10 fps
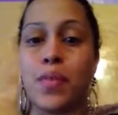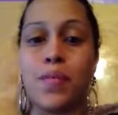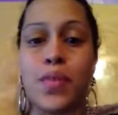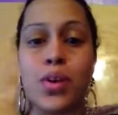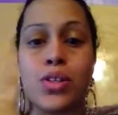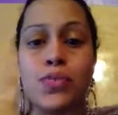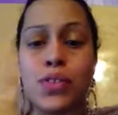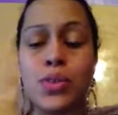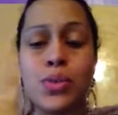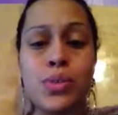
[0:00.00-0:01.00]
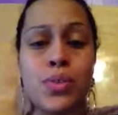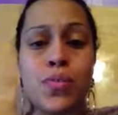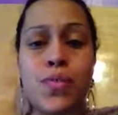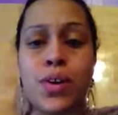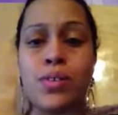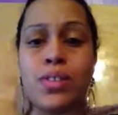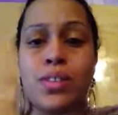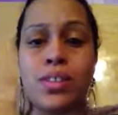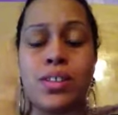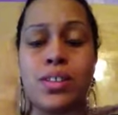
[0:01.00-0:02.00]
false views or
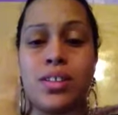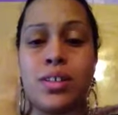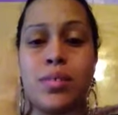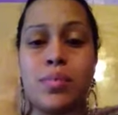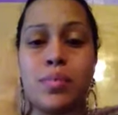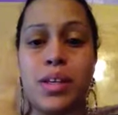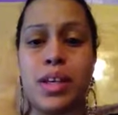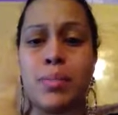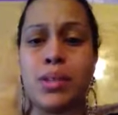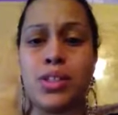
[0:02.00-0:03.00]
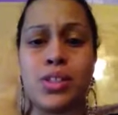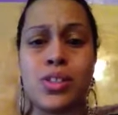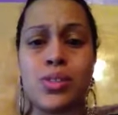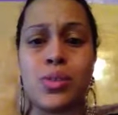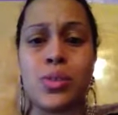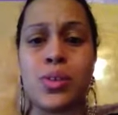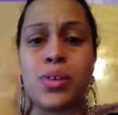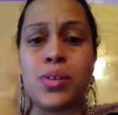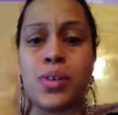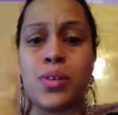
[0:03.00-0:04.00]
false images, or
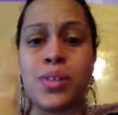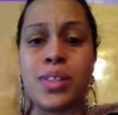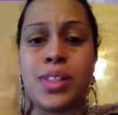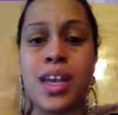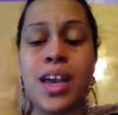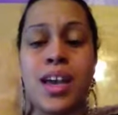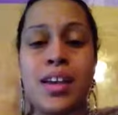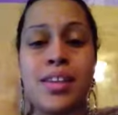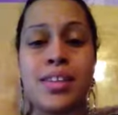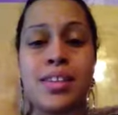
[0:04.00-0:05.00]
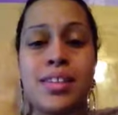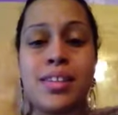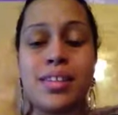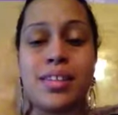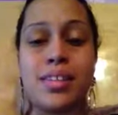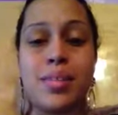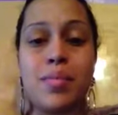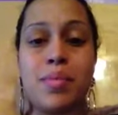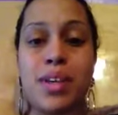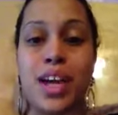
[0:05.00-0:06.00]
it's
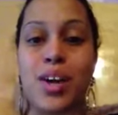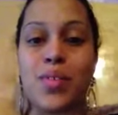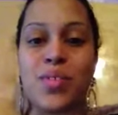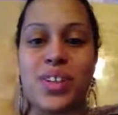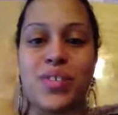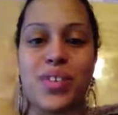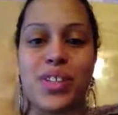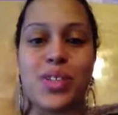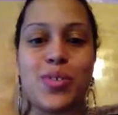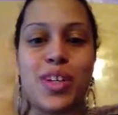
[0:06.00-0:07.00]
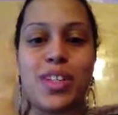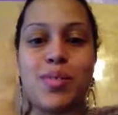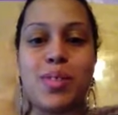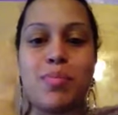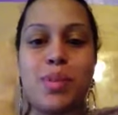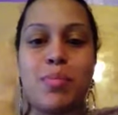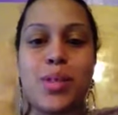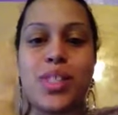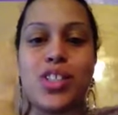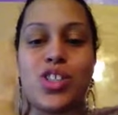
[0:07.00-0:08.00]
not really what it's cranked up to be,
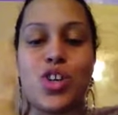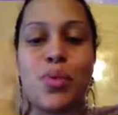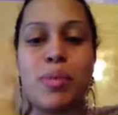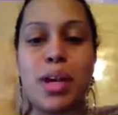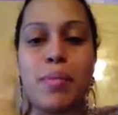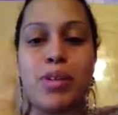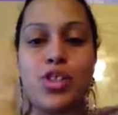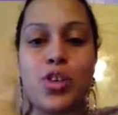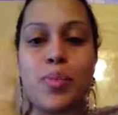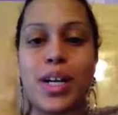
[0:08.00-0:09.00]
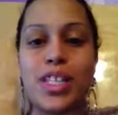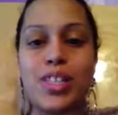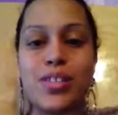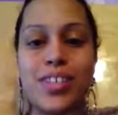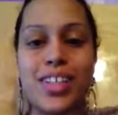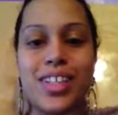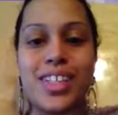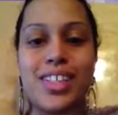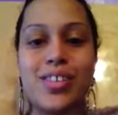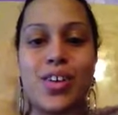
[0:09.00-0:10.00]
but to be able to show my
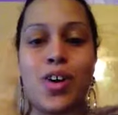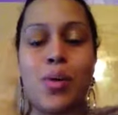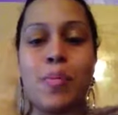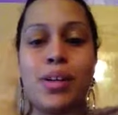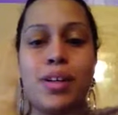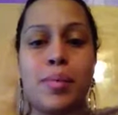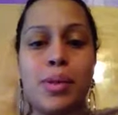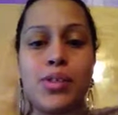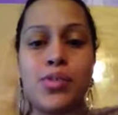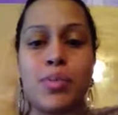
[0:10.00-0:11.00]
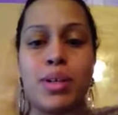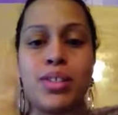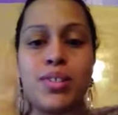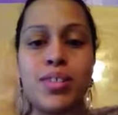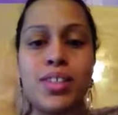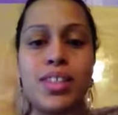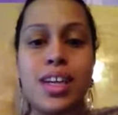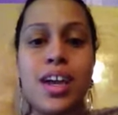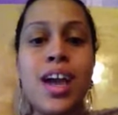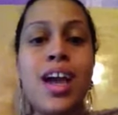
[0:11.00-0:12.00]
students, open it up by showing my students that